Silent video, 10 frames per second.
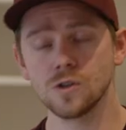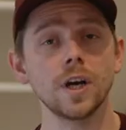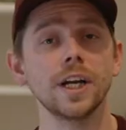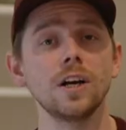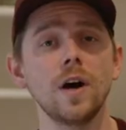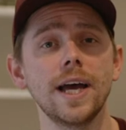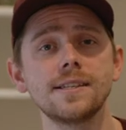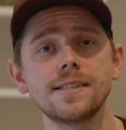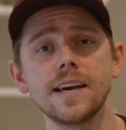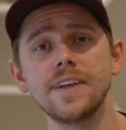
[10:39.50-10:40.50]
So I'm gonna go ahead
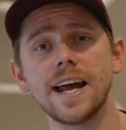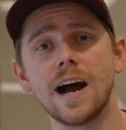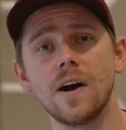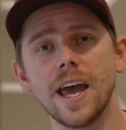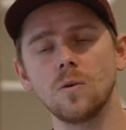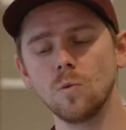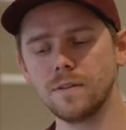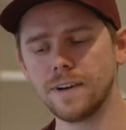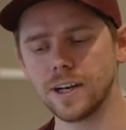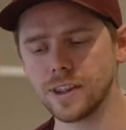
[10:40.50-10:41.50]
and save that out. And
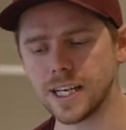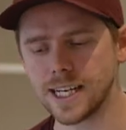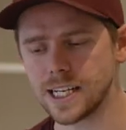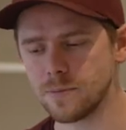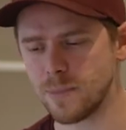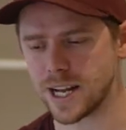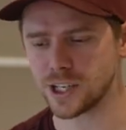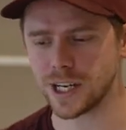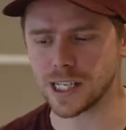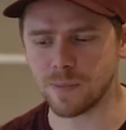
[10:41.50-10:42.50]
one final thing I didn't
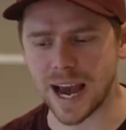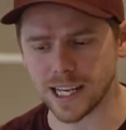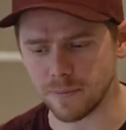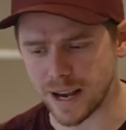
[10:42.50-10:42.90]
mention is back in